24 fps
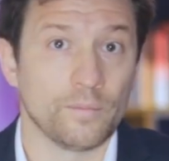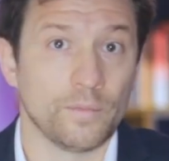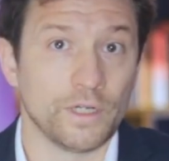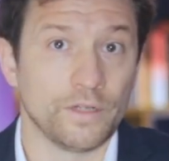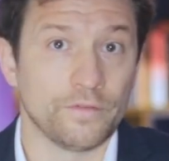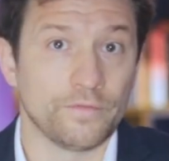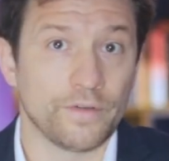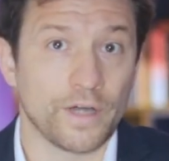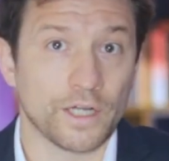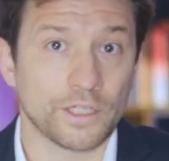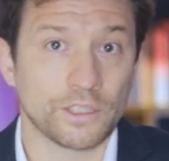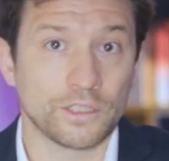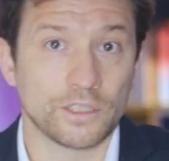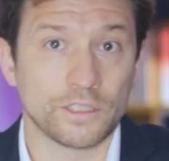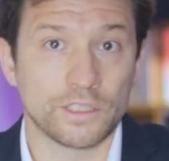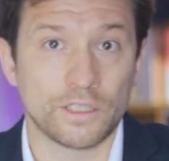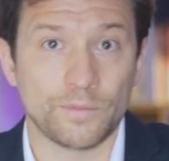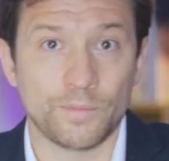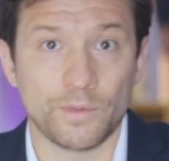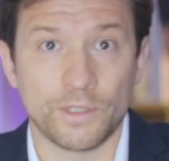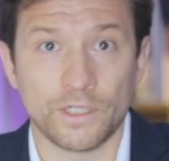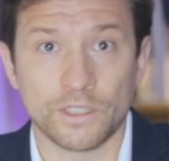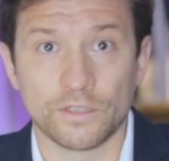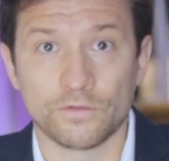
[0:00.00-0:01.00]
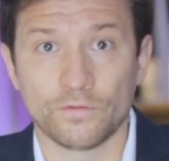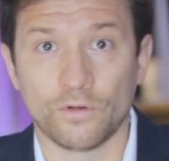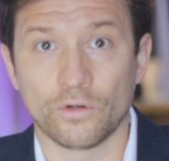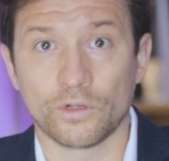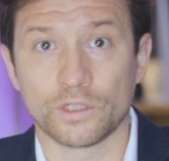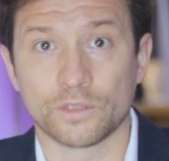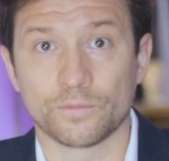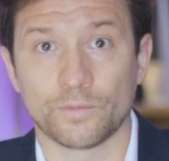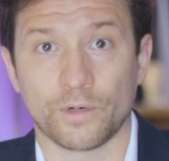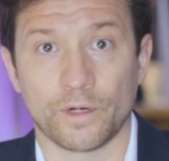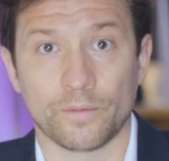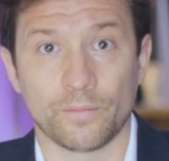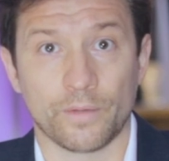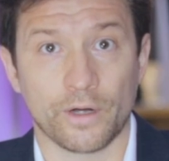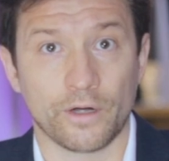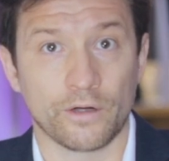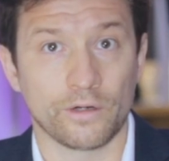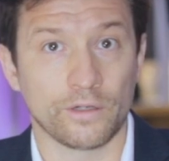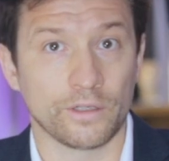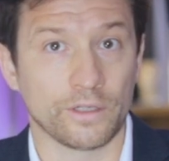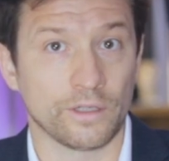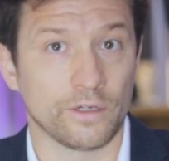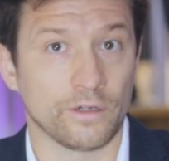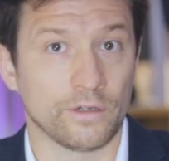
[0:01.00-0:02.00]
Manufacturer CPDs focus
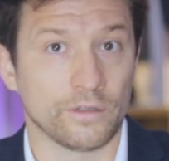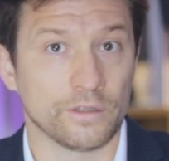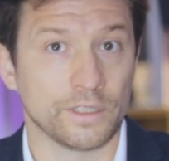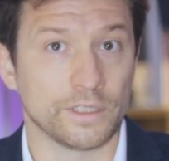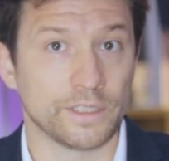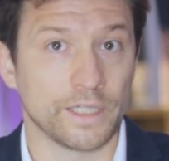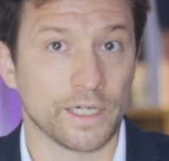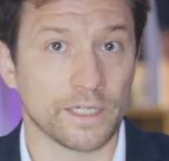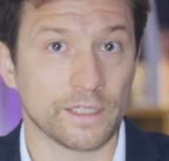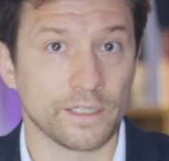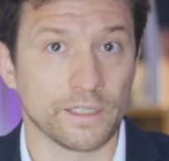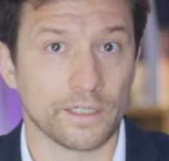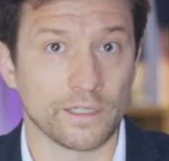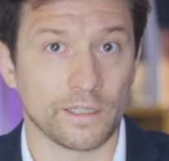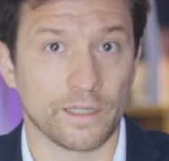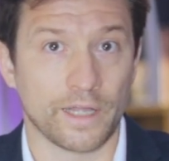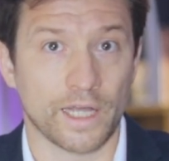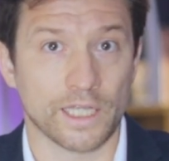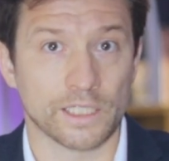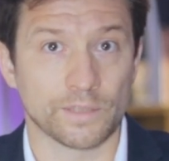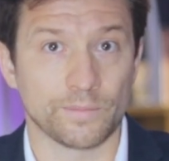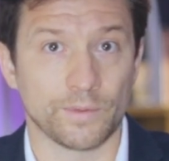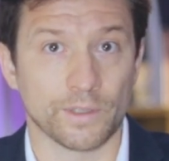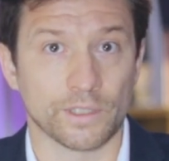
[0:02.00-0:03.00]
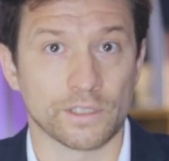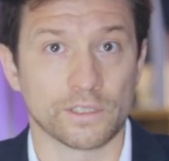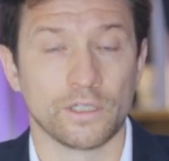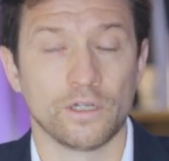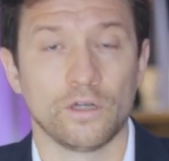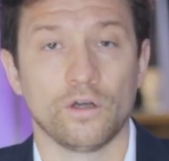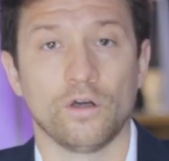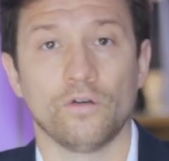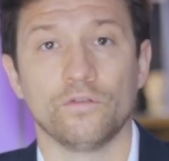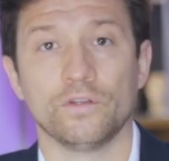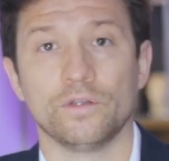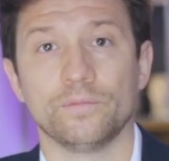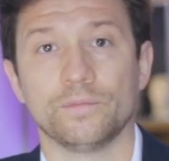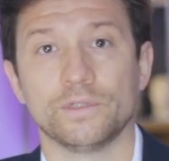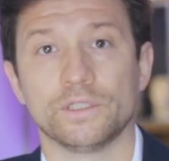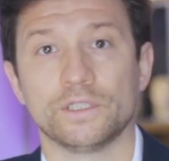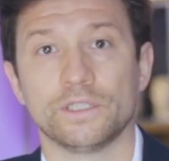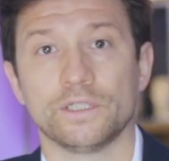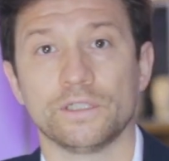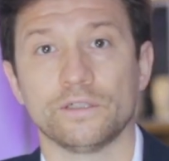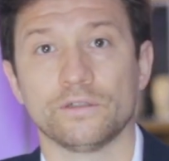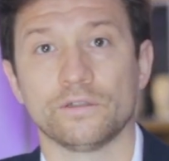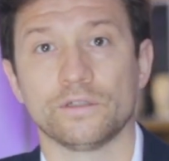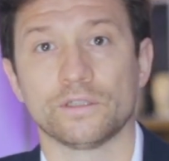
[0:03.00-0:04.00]
primarily on the technical aspects of the
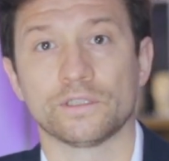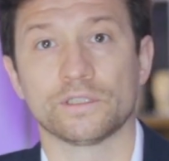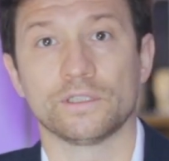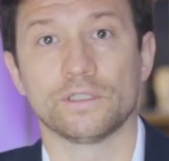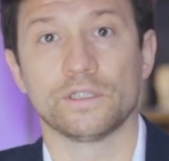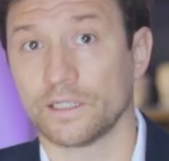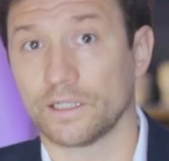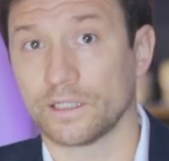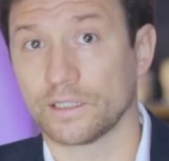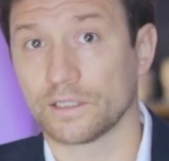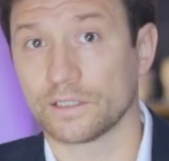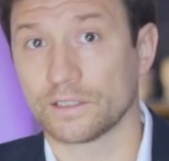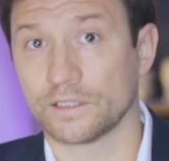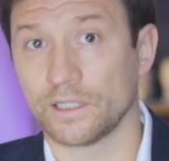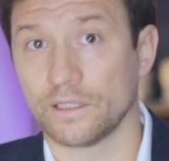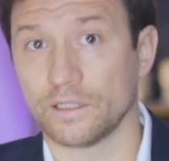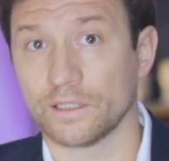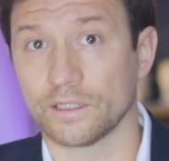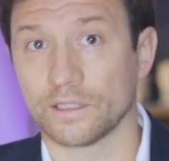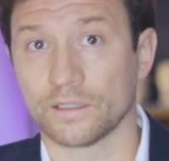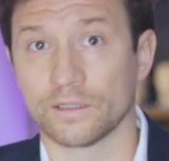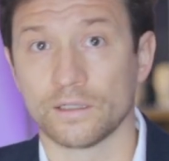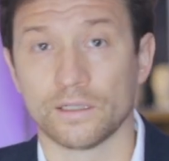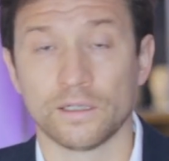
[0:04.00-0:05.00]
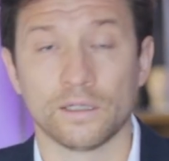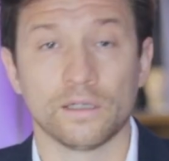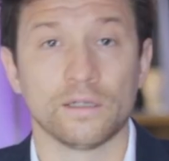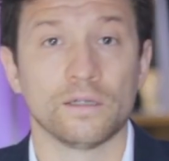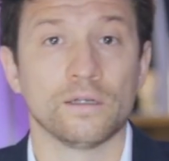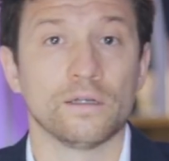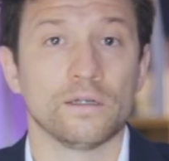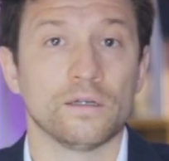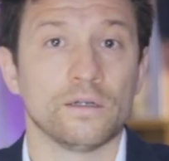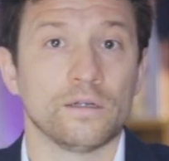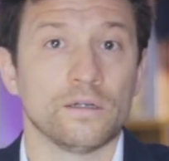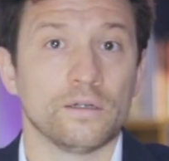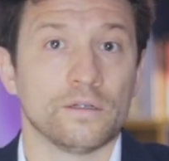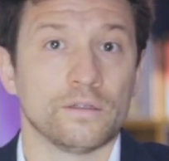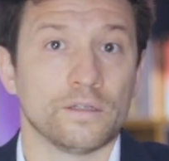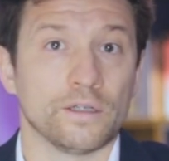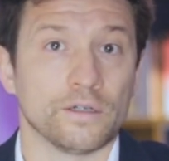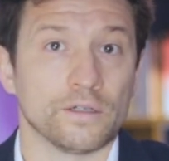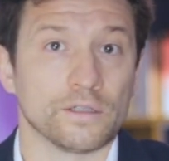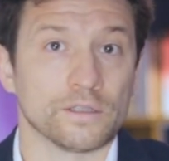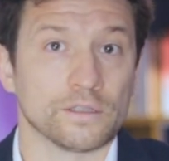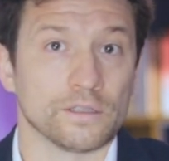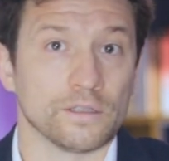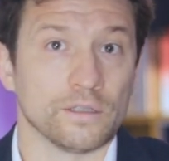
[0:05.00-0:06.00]
materials they are selling,
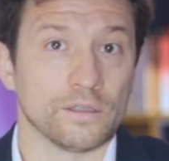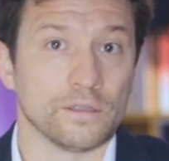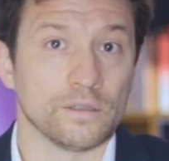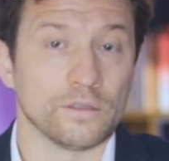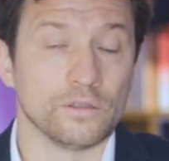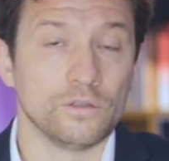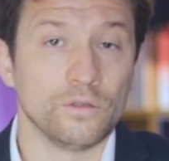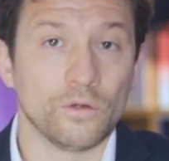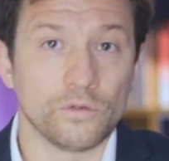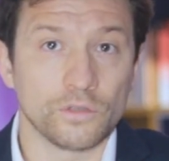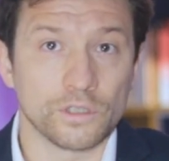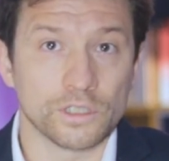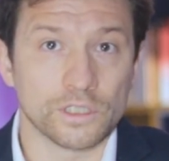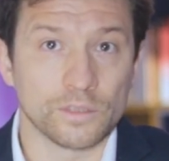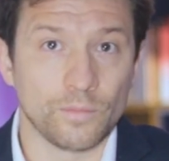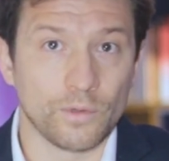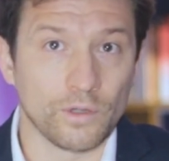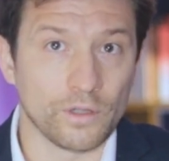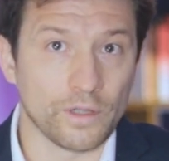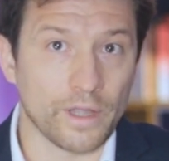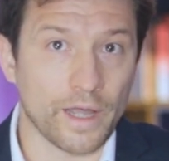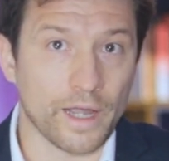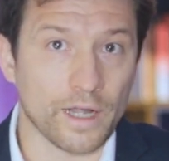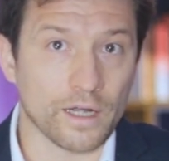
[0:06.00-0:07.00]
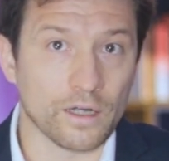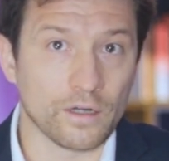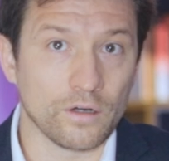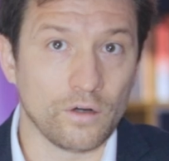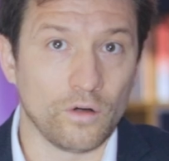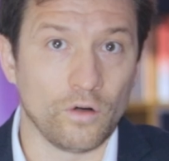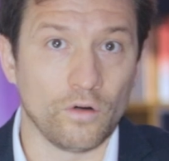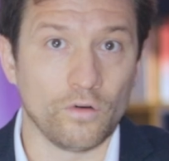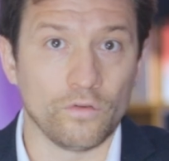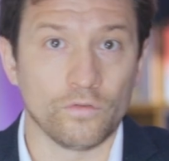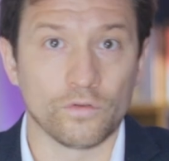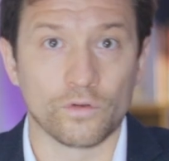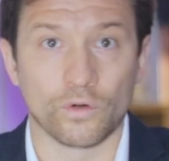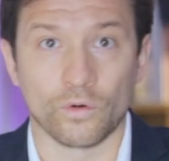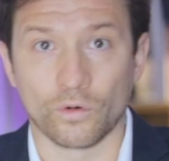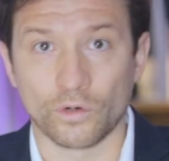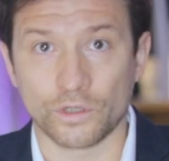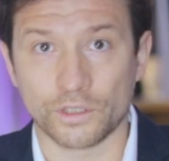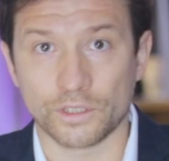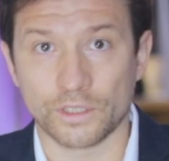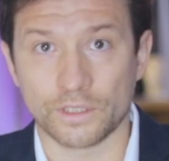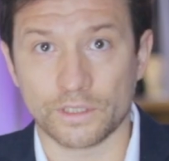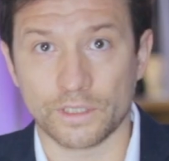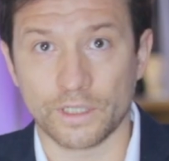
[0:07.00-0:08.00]
there is a noticeable lack of
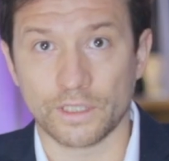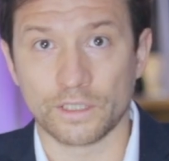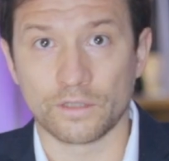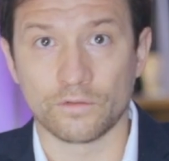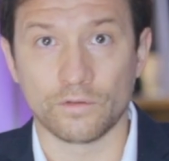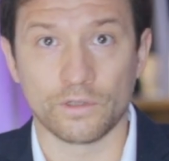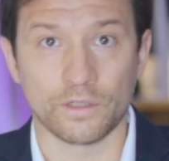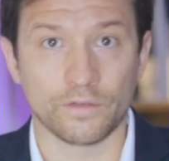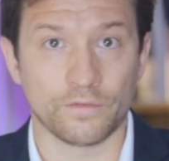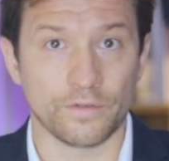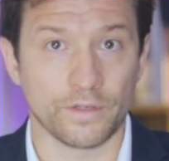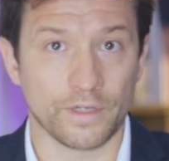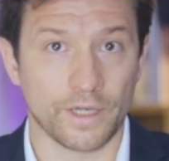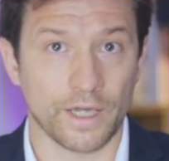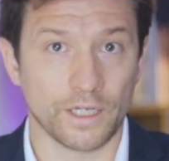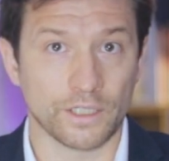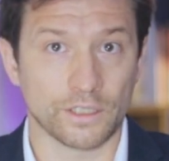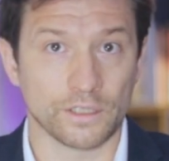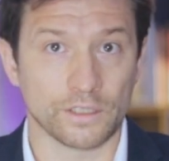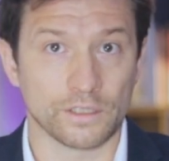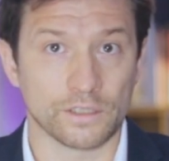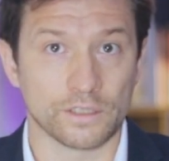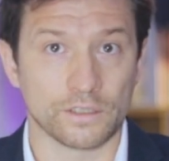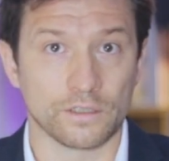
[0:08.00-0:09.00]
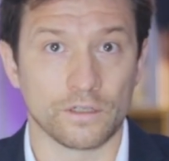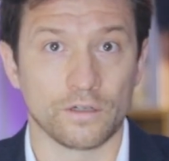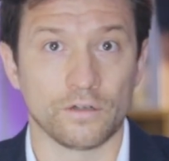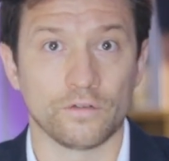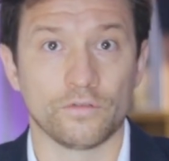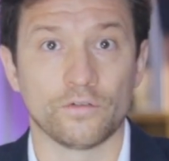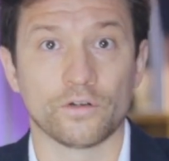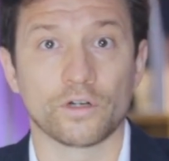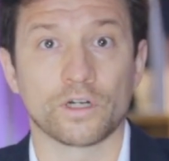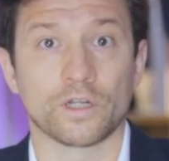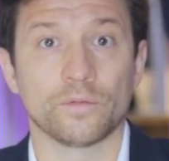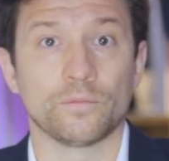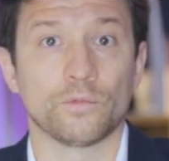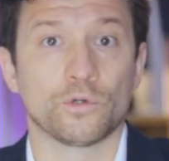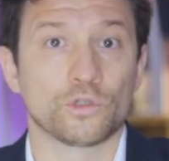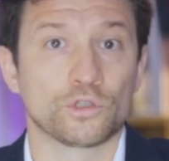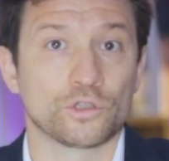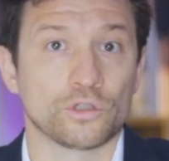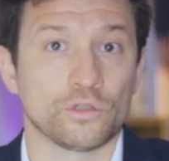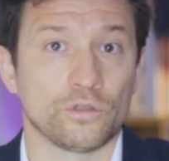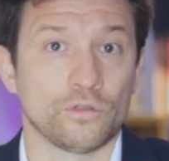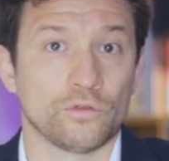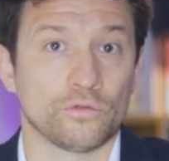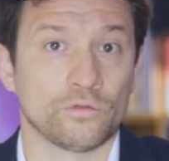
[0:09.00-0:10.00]
courses and qualifications uh, for
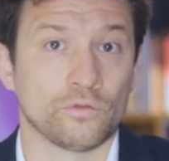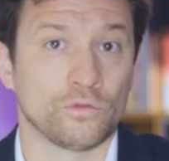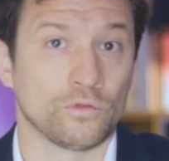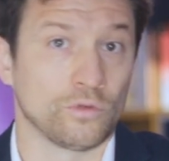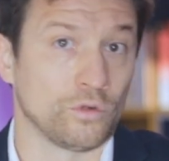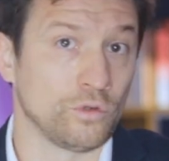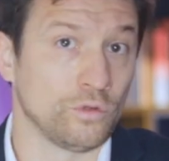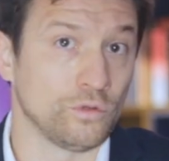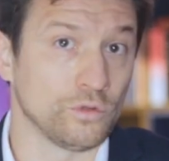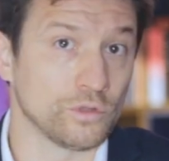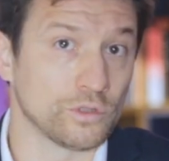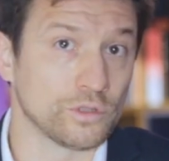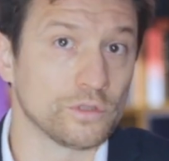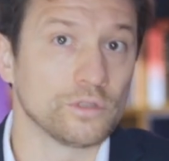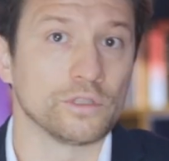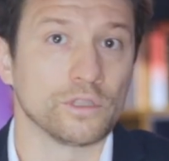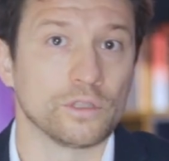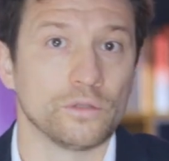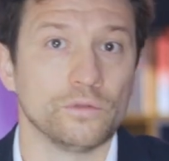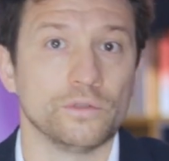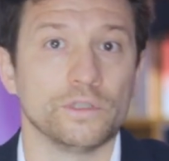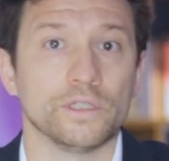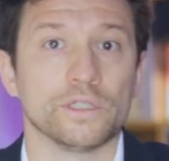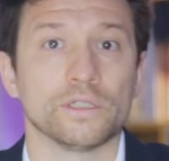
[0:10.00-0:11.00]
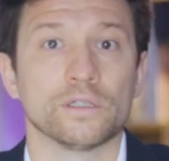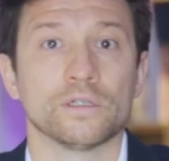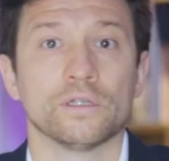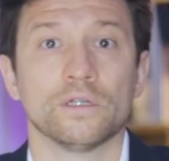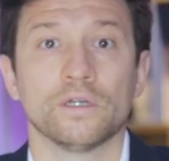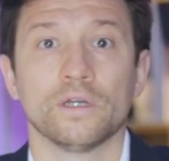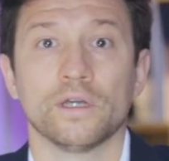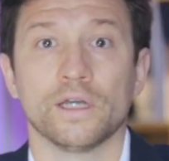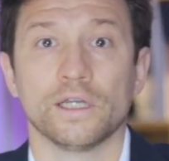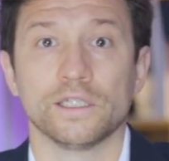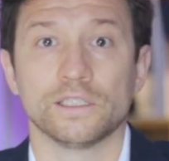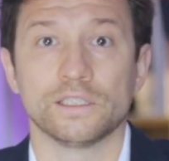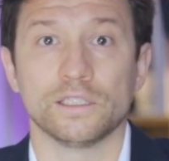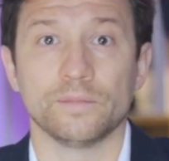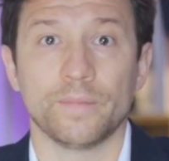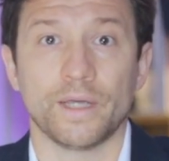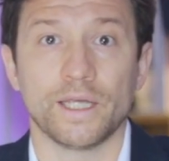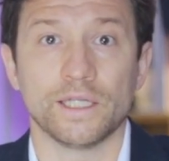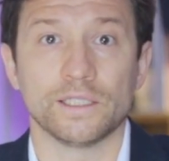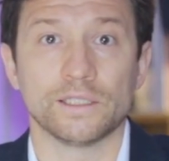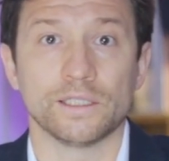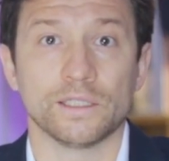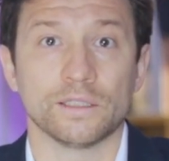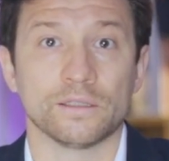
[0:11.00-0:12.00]
commercial roles, including
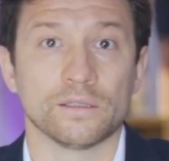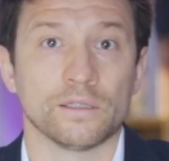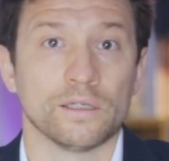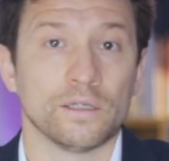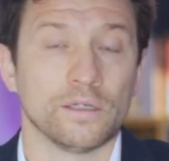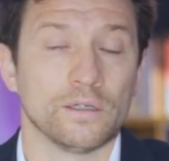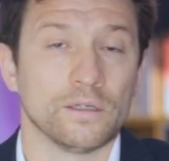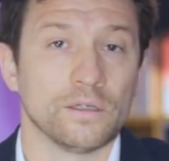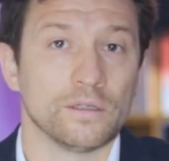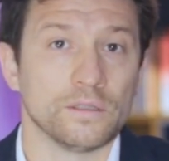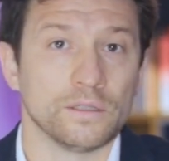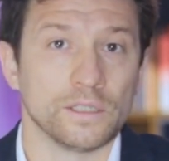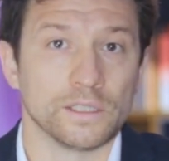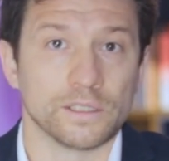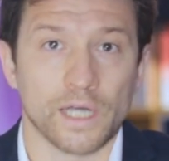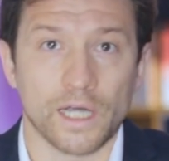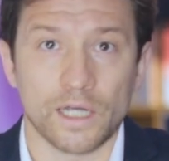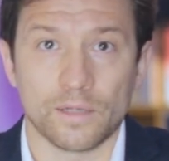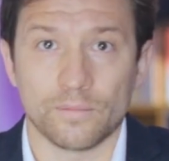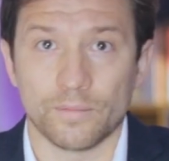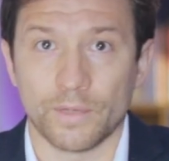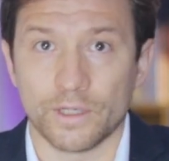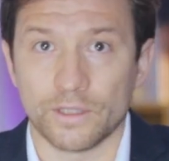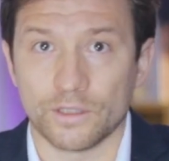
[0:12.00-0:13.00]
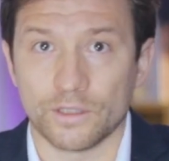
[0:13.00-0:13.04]
estimating, design